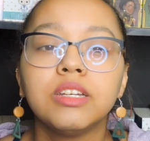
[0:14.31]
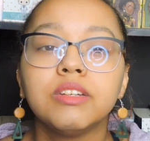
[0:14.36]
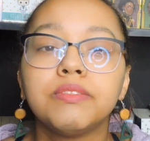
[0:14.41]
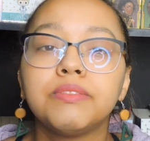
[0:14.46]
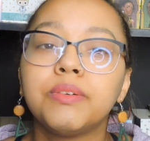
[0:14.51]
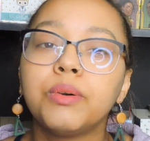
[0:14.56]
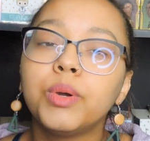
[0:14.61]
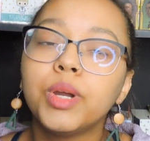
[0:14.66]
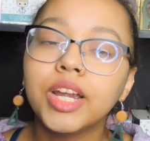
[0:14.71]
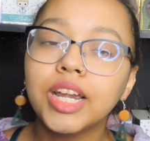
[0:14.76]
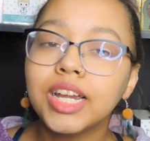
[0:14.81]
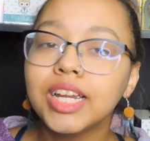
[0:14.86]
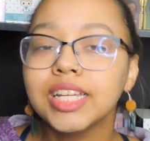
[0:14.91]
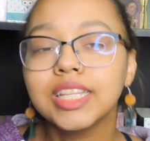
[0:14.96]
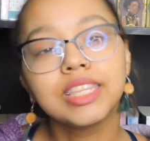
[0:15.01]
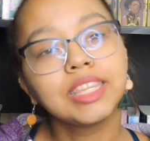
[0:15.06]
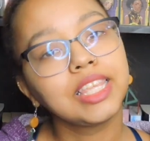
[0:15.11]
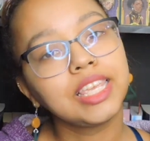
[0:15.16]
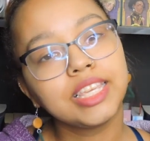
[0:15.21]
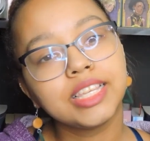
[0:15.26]
For
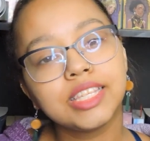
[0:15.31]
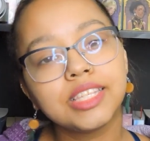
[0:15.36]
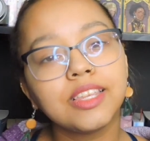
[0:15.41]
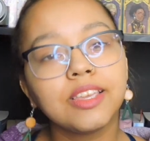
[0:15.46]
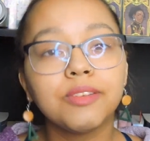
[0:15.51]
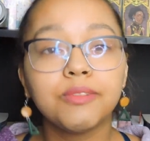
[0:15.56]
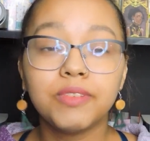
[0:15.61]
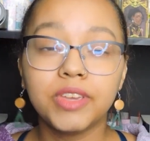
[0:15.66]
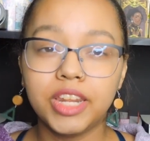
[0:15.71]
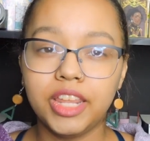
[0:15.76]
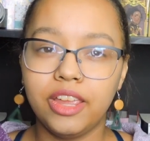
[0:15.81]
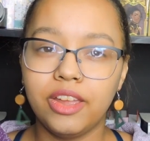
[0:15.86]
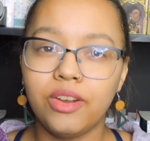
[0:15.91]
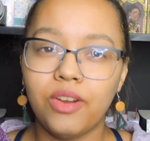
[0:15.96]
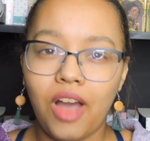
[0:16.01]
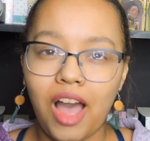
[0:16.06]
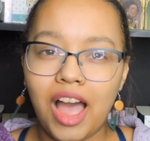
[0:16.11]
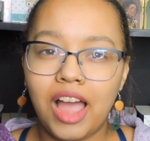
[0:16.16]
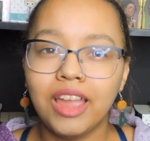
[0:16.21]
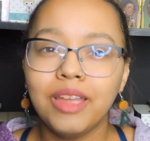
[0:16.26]
this
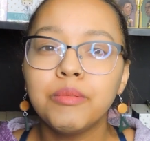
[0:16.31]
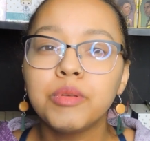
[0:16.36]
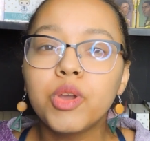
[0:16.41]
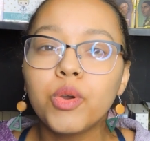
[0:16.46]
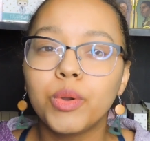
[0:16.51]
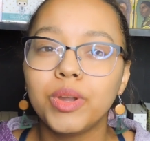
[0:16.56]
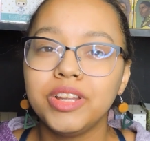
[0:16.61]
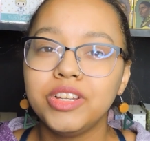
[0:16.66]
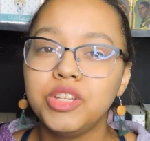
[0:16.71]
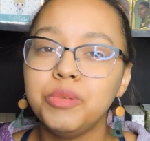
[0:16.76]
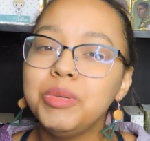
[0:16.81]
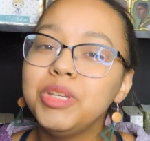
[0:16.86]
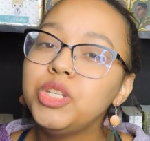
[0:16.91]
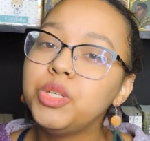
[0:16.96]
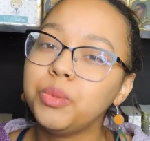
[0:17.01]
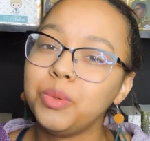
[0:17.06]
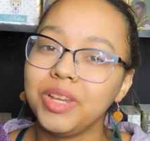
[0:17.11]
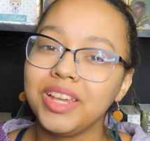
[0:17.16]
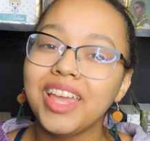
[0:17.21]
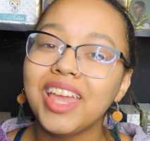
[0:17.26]
video, I'm going to be
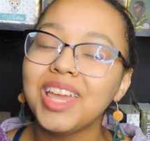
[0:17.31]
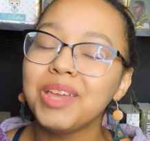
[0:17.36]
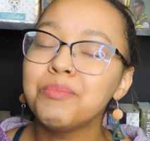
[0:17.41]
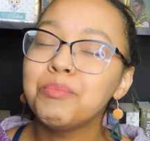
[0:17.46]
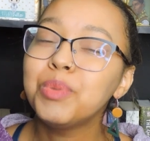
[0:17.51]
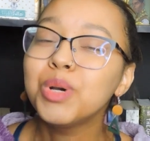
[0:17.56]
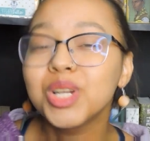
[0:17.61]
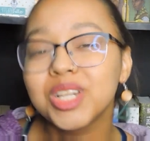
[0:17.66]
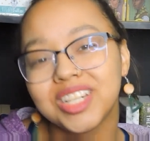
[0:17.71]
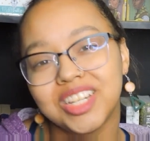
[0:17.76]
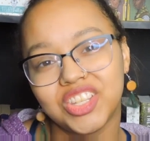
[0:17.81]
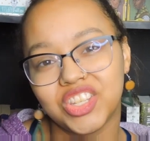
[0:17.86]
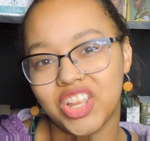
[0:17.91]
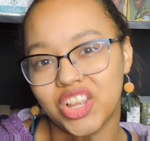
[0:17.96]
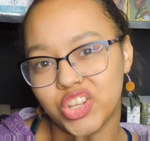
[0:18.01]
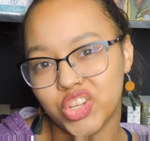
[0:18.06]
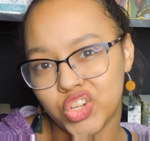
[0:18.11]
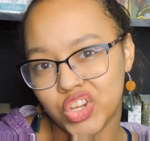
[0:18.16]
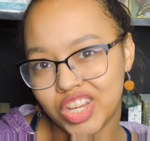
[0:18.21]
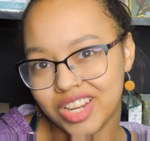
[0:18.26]
doing a book
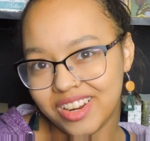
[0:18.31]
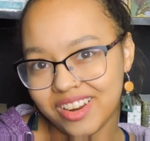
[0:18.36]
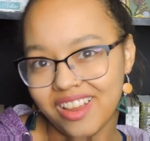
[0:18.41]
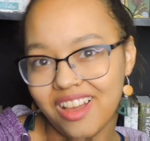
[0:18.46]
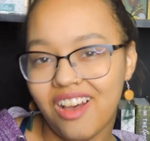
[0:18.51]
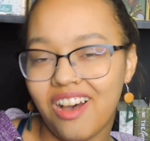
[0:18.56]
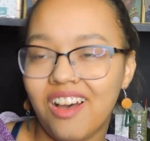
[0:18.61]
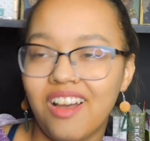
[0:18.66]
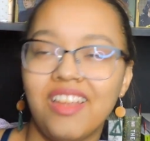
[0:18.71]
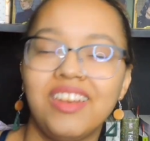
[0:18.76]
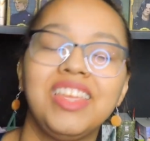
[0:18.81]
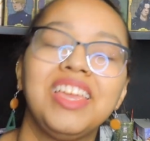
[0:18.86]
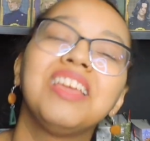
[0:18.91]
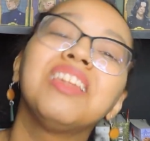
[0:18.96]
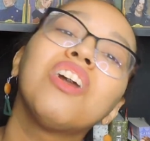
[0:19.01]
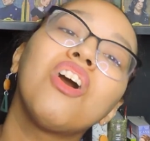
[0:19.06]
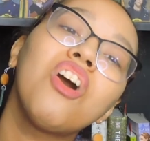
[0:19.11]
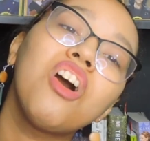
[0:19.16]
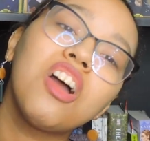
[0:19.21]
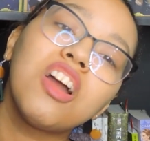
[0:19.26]
discussion on
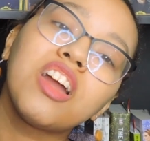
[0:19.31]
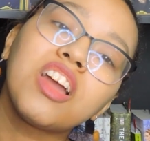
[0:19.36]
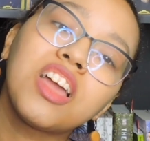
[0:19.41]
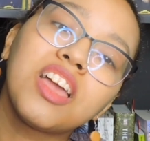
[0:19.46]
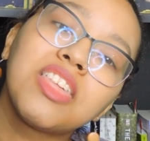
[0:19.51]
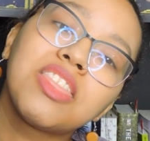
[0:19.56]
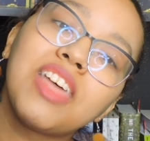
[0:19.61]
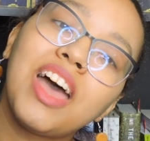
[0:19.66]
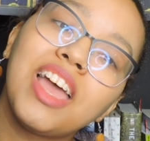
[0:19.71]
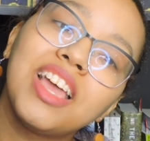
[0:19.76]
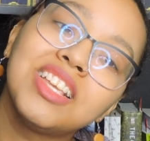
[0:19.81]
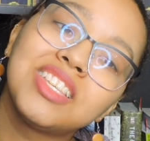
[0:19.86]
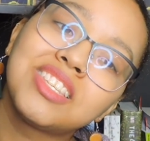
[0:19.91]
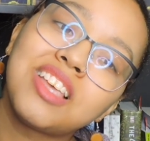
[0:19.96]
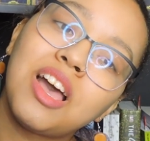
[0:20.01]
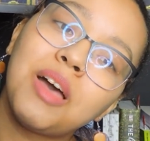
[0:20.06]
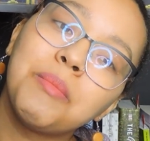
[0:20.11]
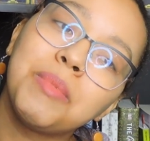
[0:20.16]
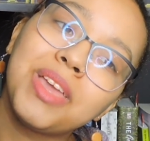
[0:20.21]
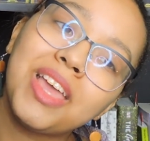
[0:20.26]
an arc that is
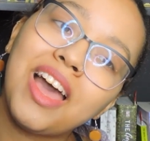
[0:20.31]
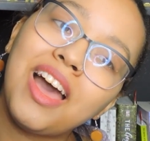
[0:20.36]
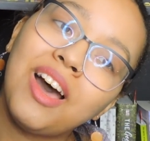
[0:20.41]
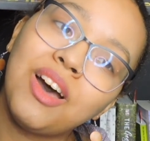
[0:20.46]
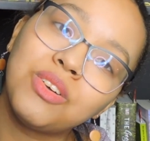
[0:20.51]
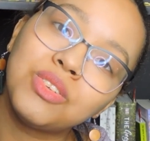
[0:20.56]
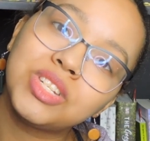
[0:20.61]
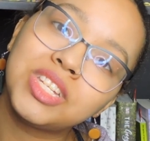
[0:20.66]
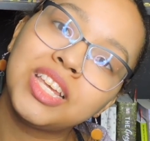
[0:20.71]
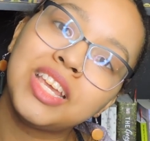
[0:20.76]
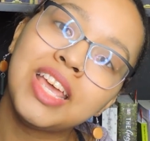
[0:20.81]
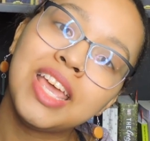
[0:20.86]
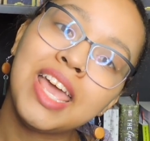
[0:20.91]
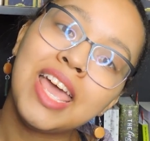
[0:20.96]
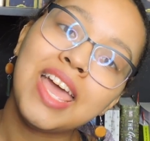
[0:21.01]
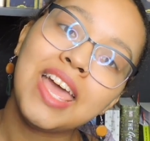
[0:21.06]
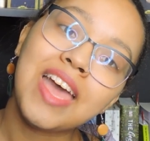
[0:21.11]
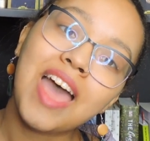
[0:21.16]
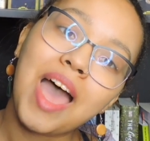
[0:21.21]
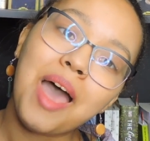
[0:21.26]
coming out
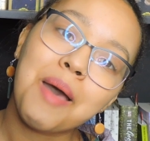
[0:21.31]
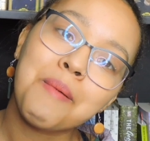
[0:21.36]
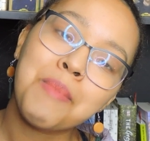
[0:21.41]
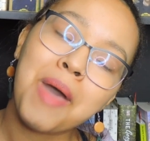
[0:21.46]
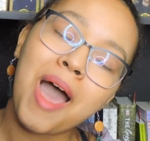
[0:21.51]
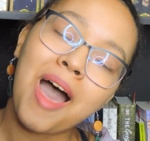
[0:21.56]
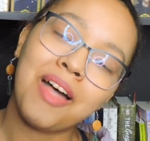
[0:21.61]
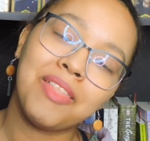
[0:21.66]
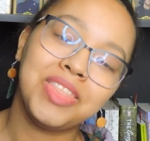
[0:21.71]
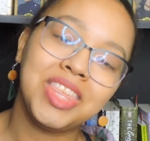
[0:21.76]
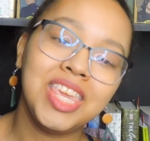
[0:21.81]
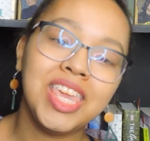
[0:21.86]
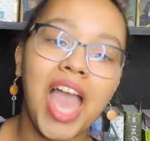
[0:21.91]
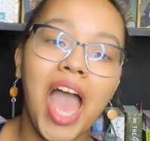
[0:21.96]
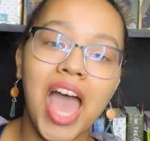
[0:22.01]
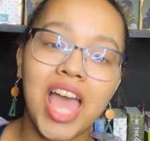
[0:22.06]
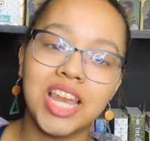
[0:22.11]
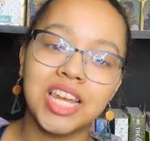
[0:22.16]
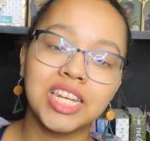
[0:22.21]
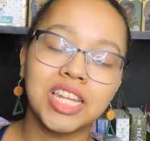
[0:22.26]
at the
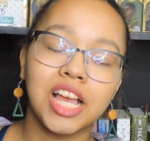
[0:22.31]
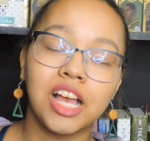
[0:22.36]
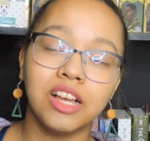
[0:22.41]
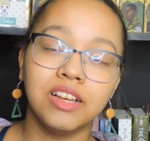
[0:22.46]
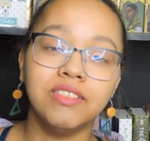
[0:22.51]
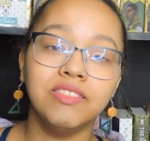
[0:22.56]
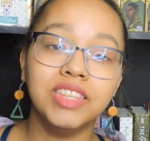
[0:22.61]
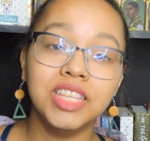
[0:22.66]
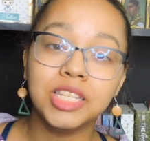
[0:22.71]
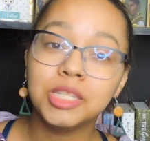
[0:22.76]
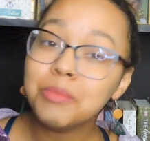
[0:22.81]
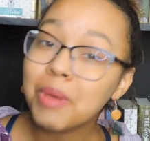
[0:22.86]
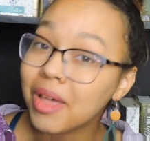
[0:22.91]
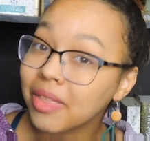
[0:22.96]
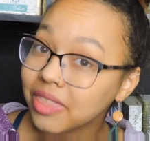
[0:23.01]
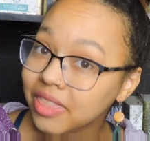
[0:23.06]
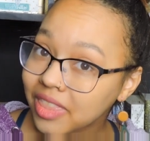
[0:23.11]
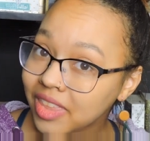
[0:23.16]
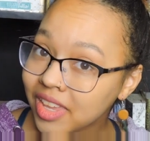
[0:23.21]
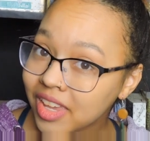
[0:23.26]
end of this
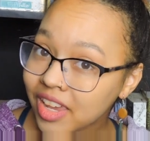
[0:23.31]
month.